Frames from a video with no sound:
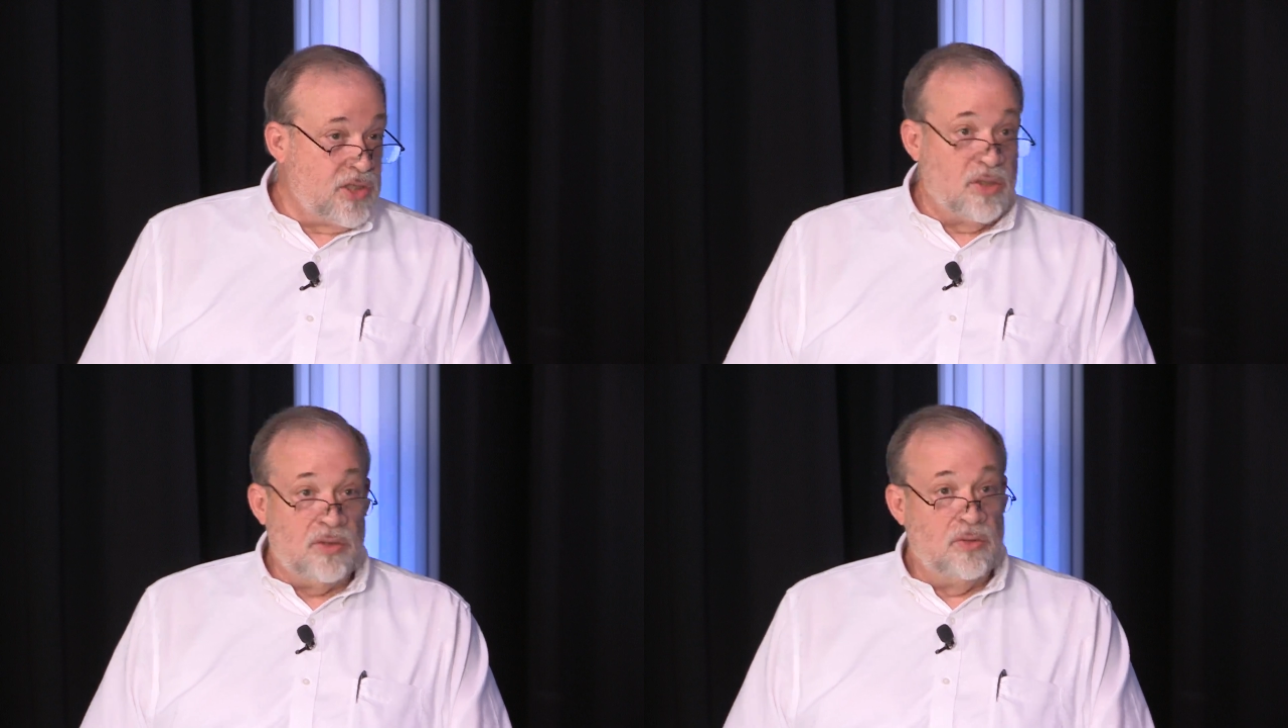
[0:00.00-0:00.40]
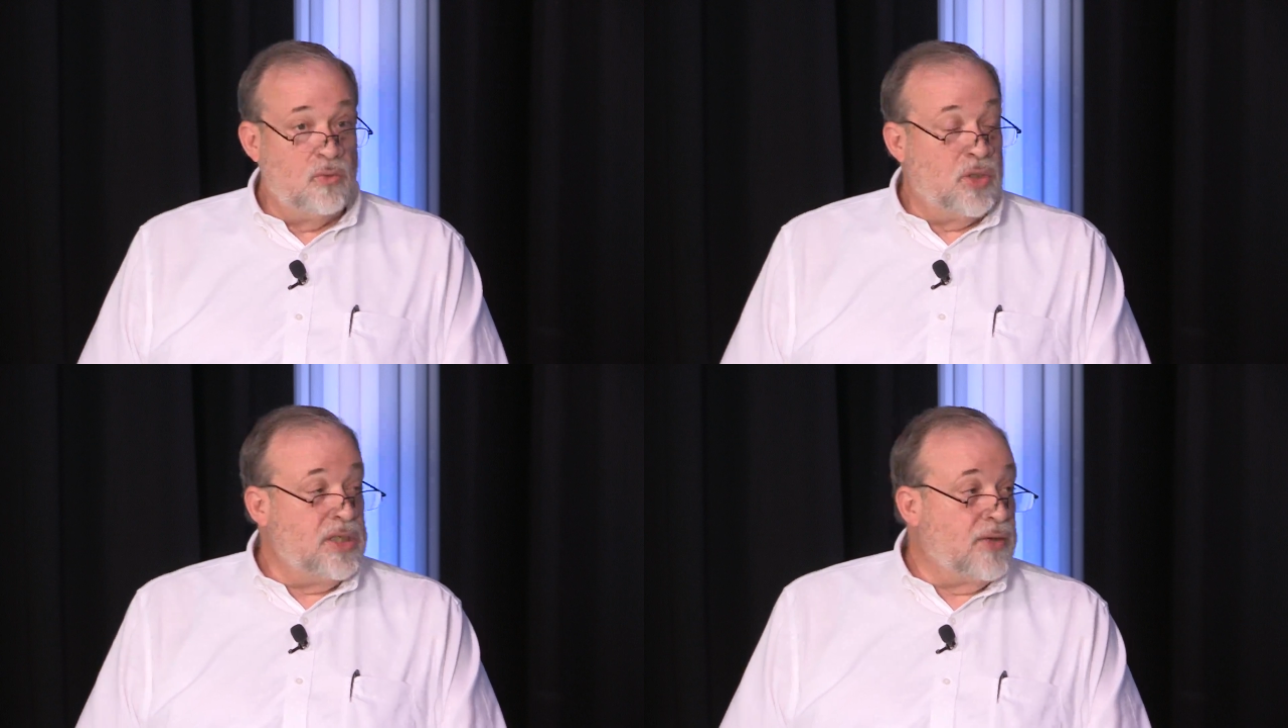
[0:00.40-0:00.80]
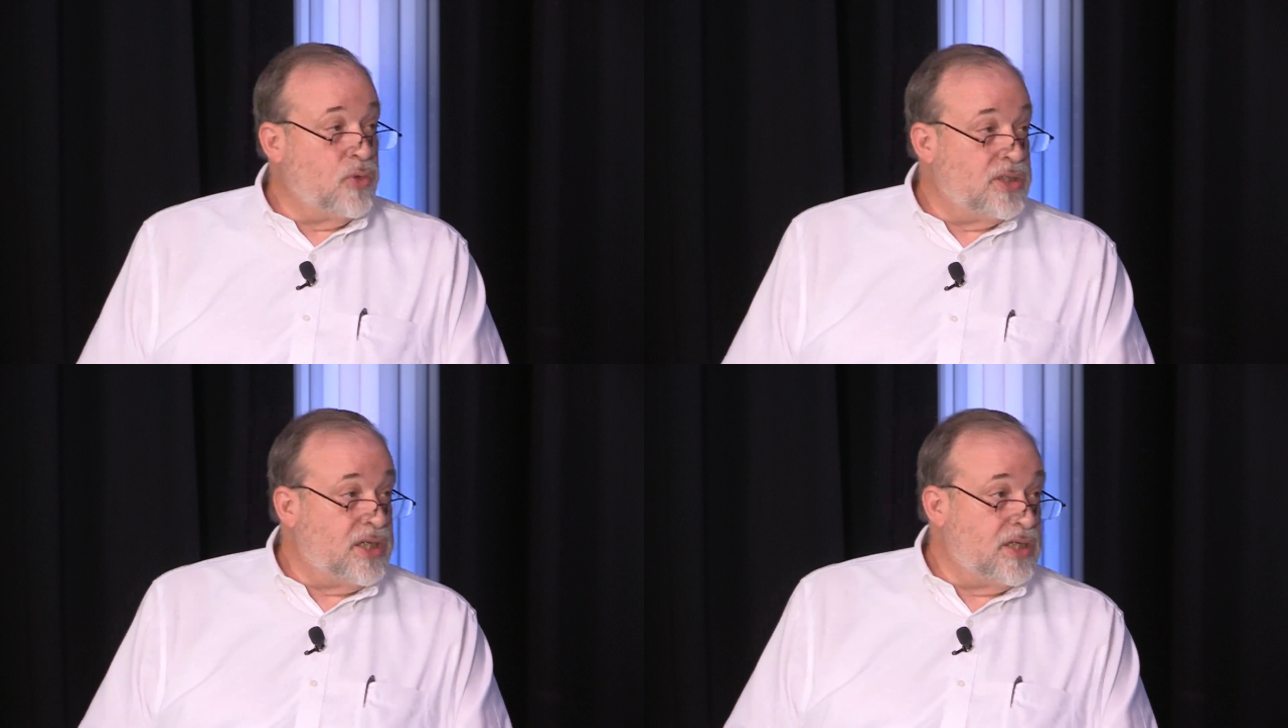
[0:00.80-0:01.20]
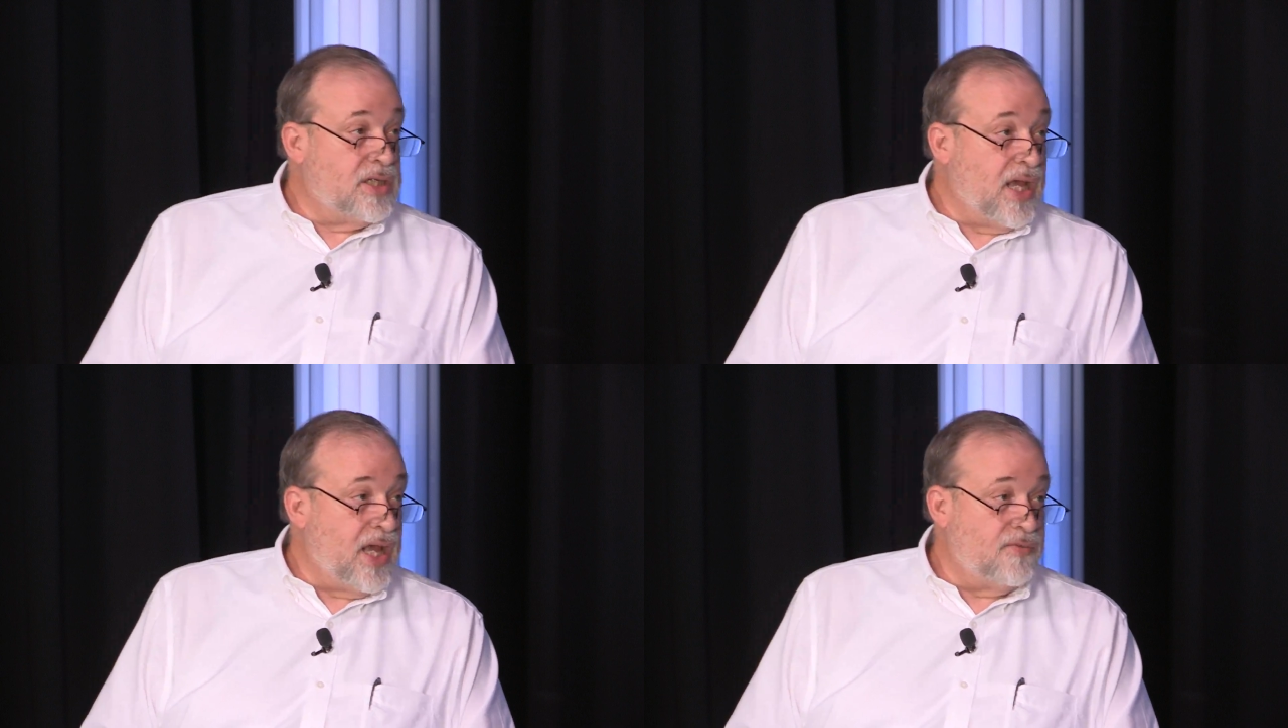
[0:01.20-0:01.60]
who we never intended
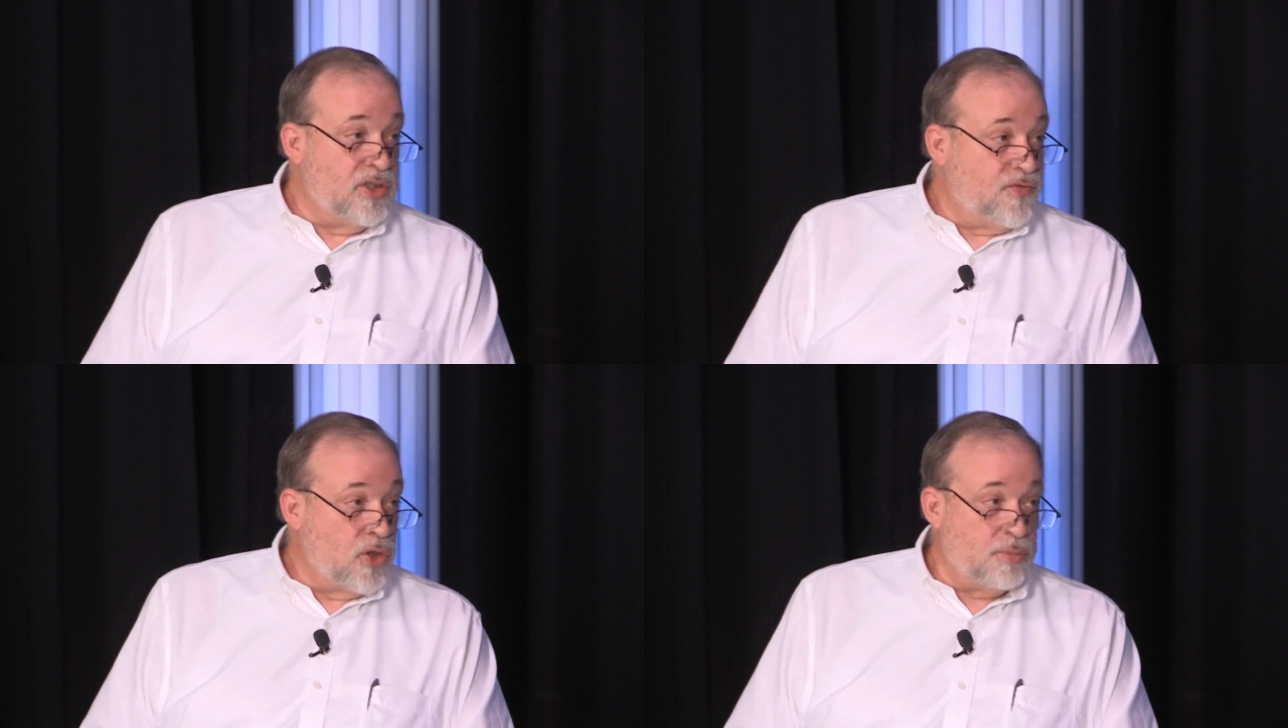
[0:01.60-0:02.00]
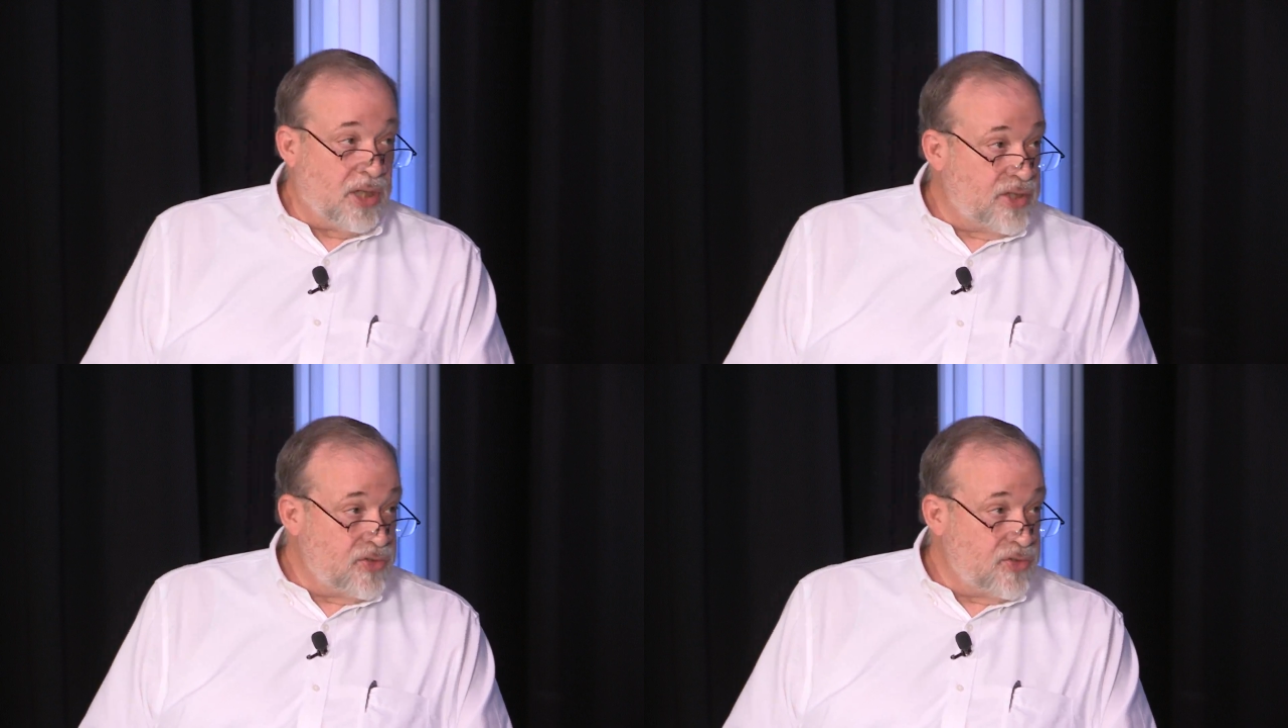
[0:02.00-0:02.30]
to have in the first place.